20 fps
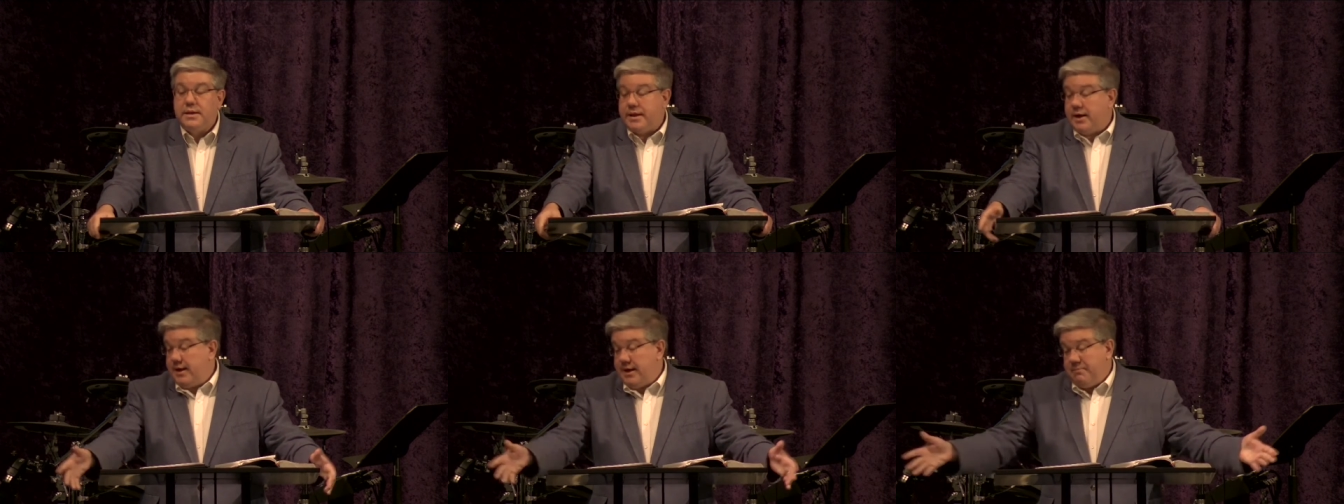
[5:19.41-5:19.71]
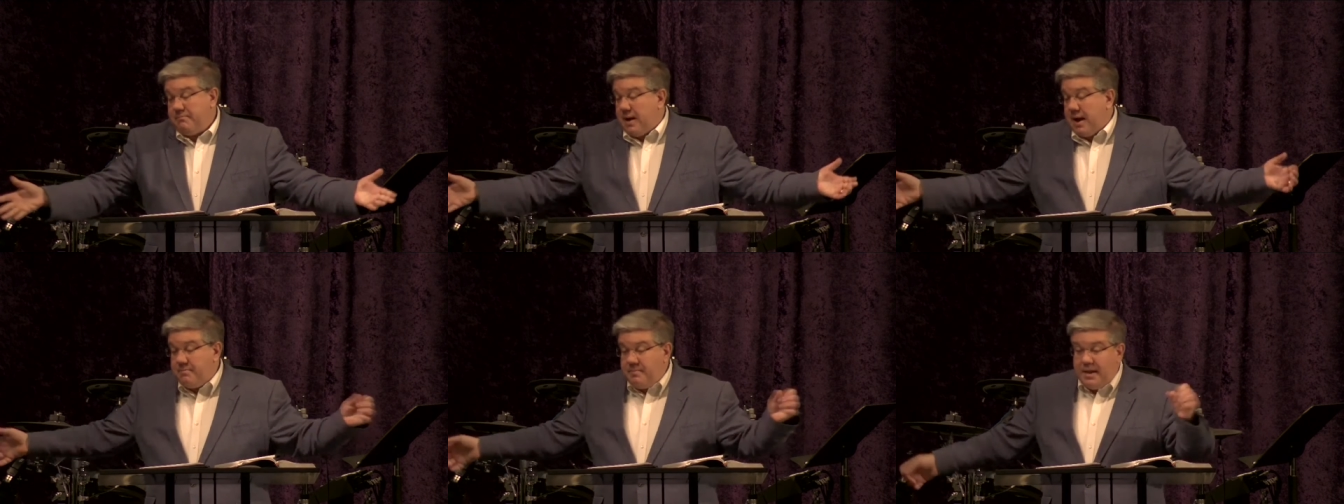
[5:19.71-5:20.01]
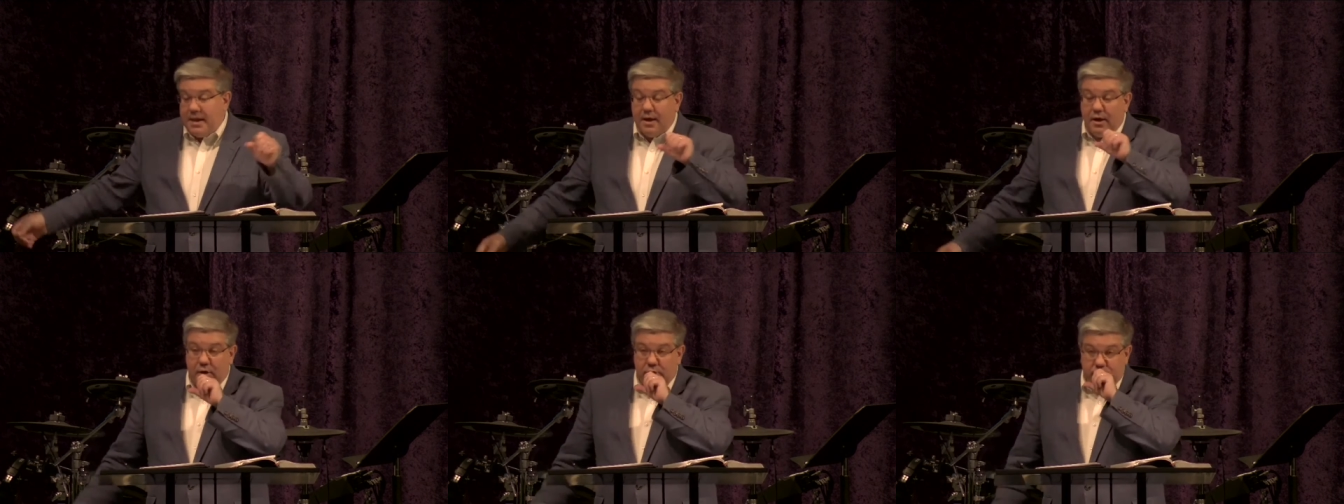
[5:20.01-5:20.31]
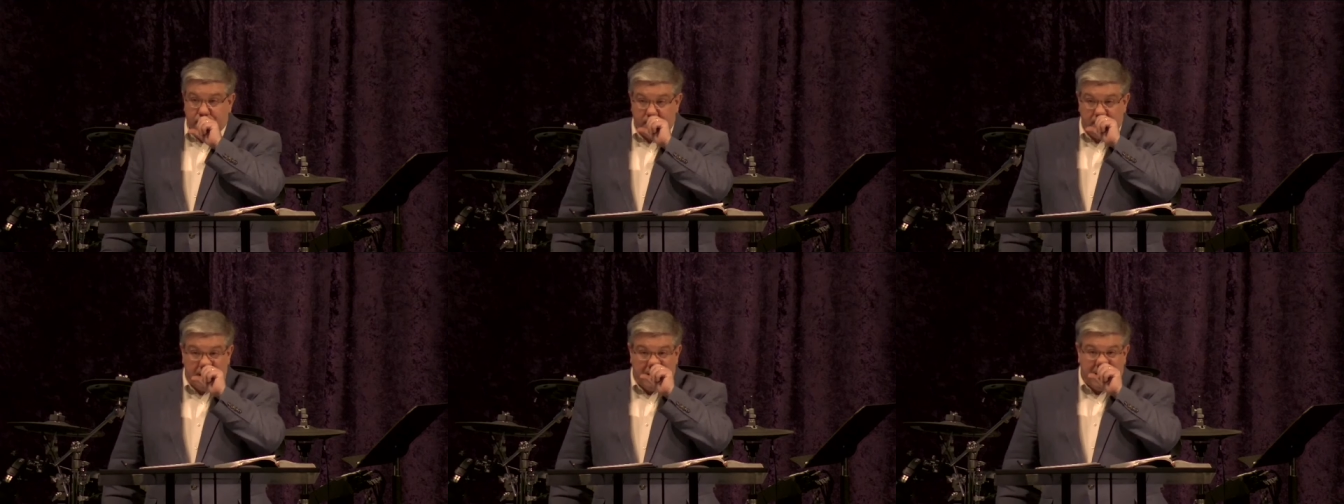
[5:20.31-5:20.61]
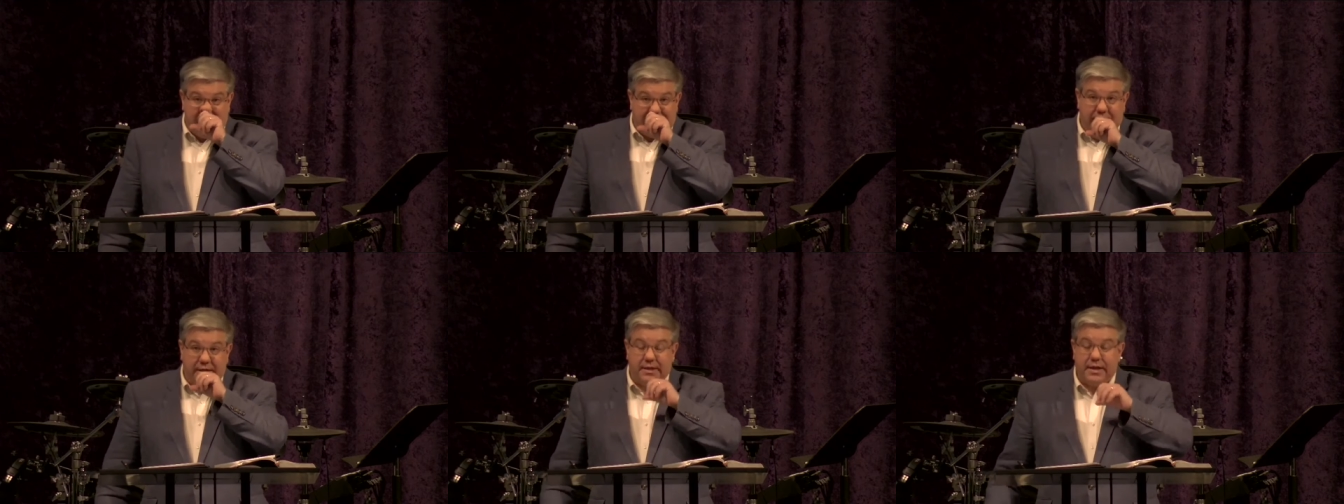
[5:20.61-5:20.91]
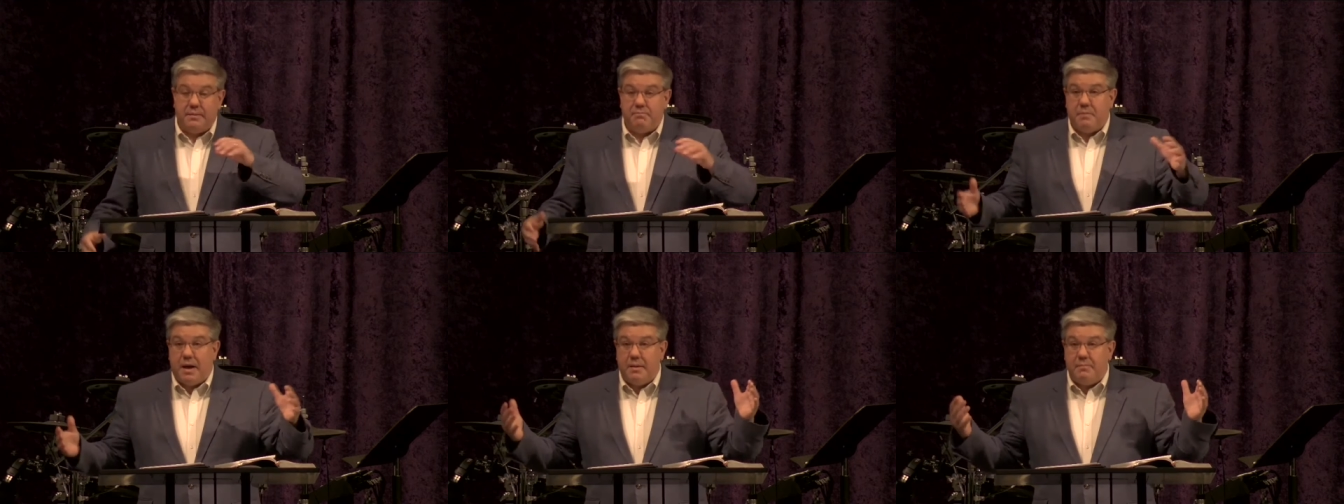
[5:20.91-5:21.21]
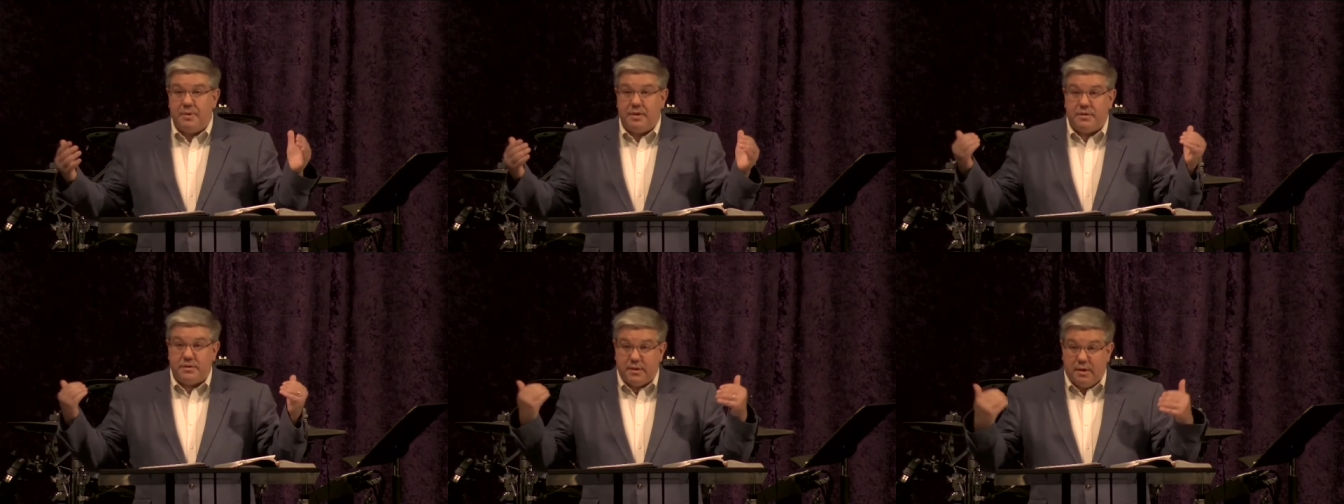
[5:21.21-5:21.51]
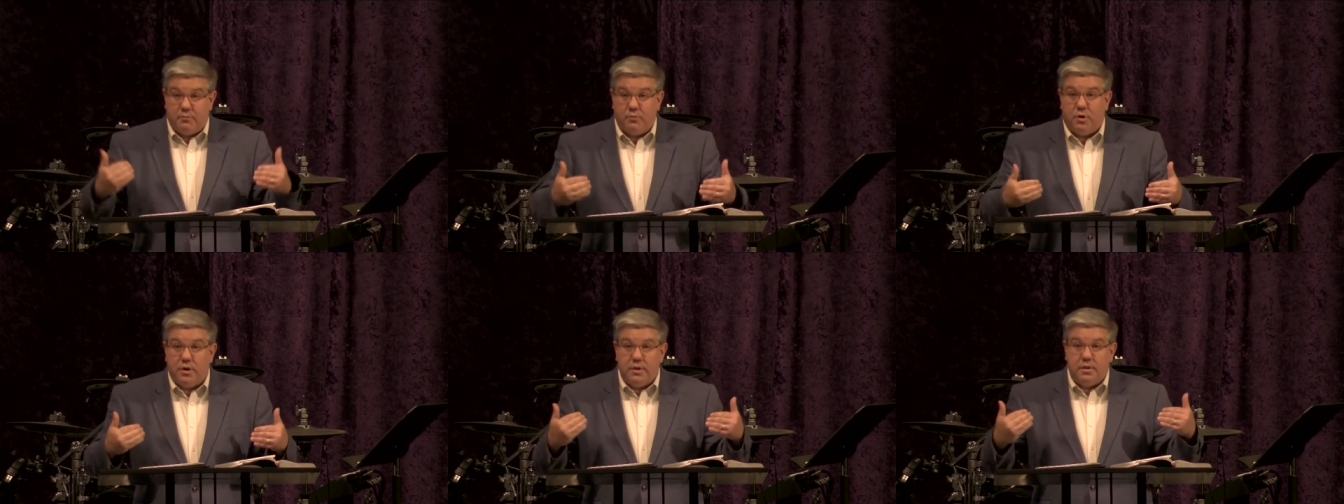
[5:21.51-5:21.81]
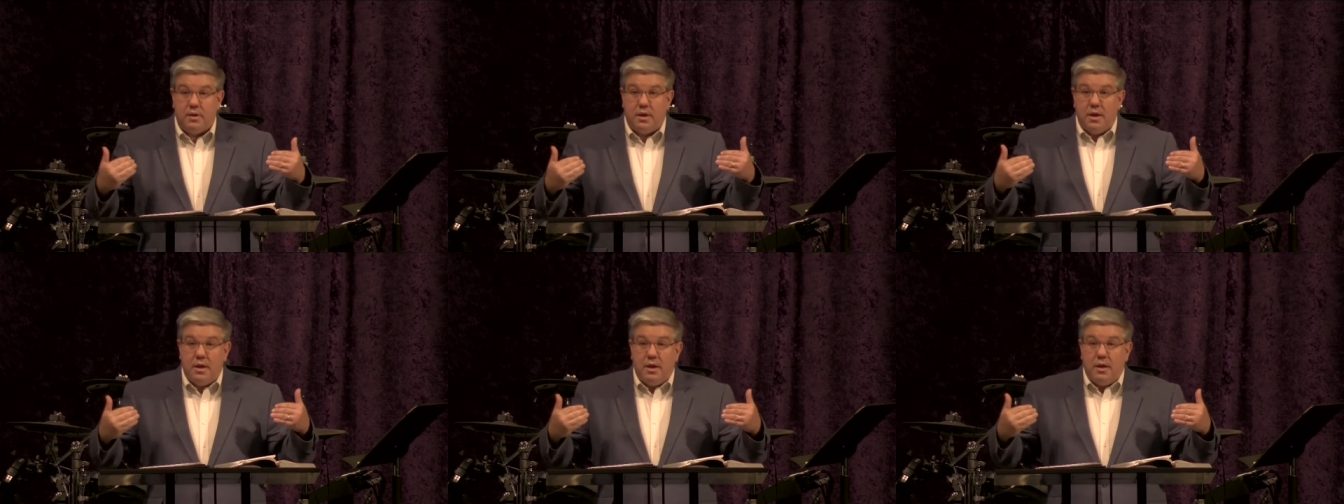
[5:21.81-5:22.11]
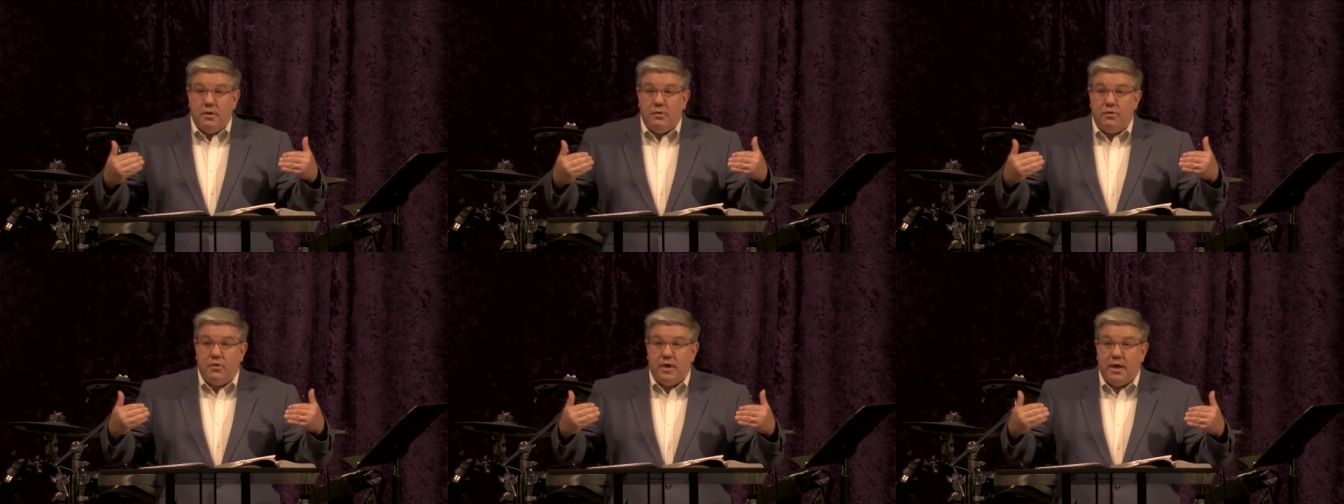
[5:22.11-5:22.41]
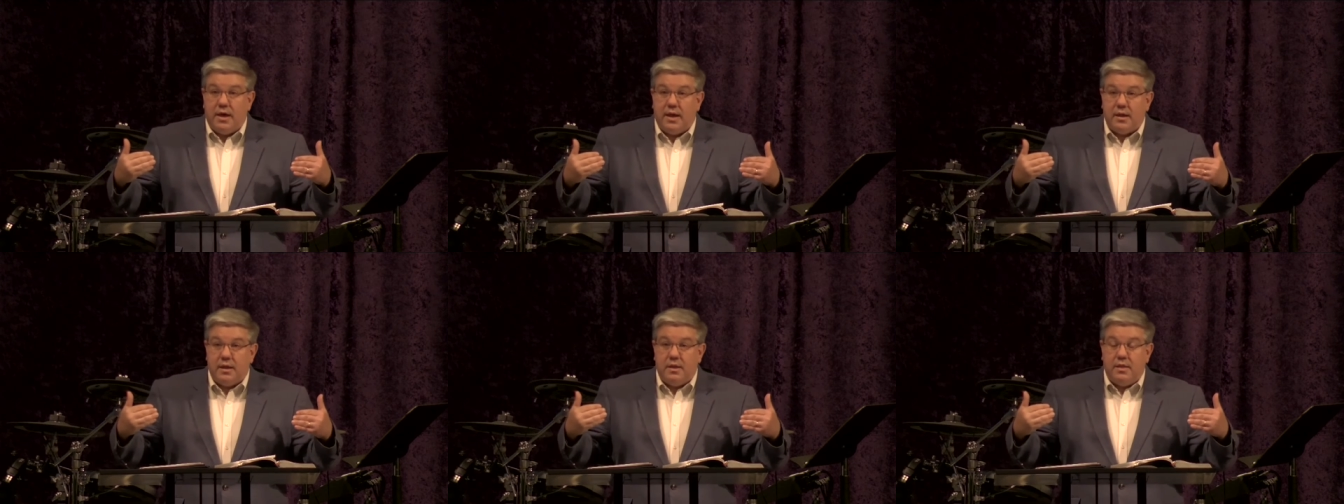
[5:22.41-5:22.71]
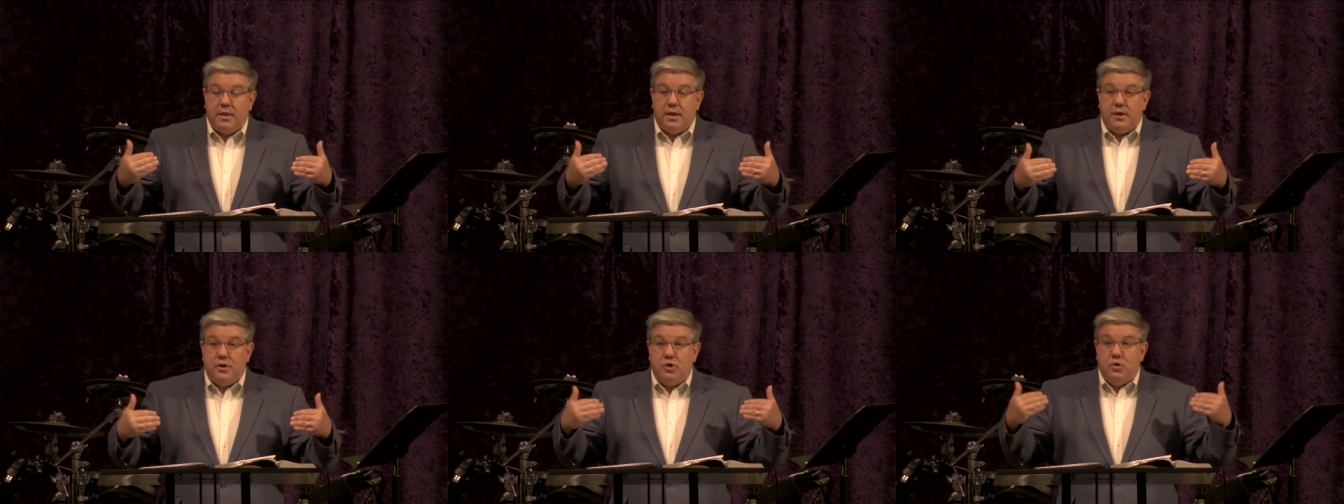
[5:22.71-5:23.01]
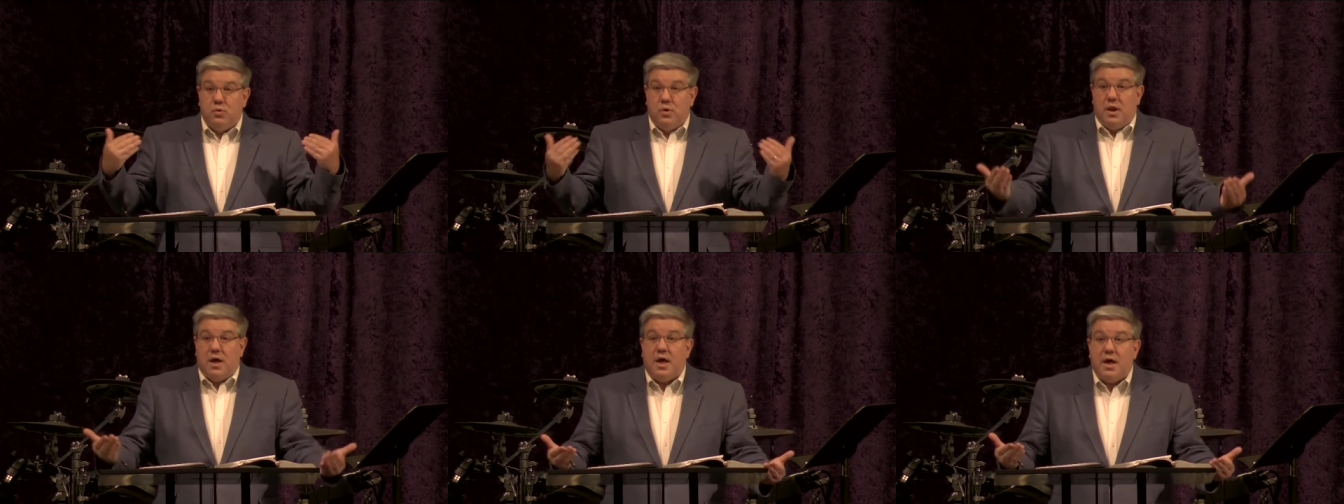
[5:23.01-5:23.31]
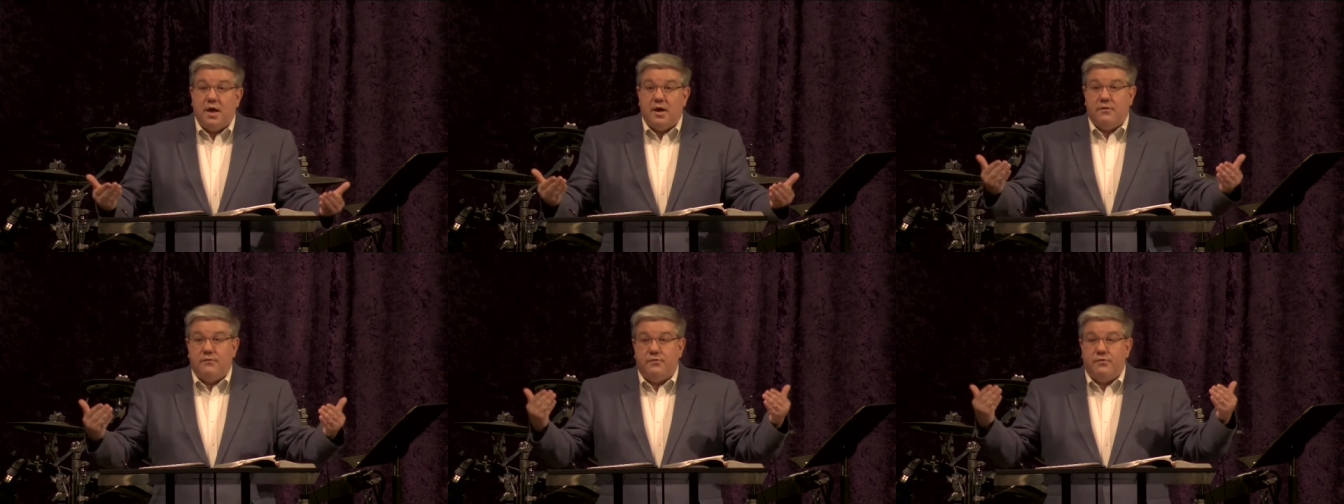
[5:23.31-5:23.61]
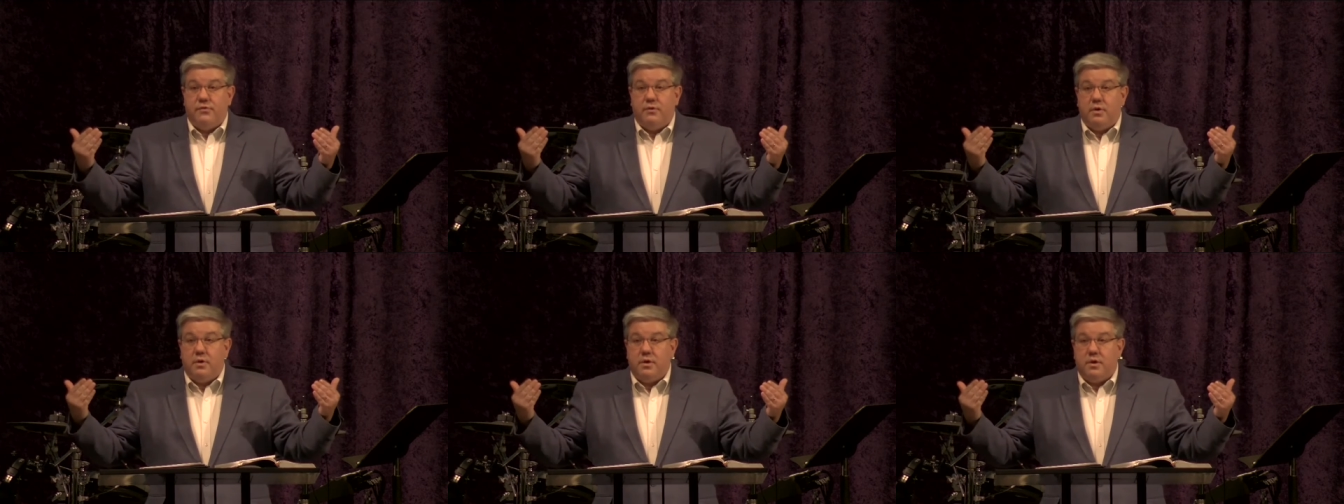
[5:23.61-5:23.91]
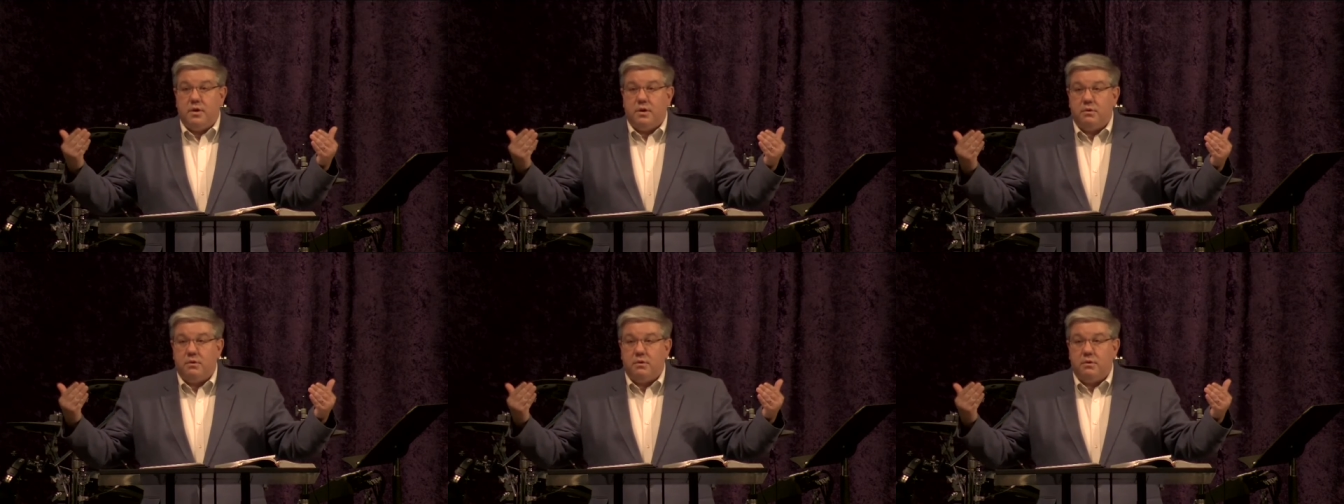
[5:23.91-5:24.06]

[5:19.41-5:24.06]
Now, it might be health-related. It might be someone that you love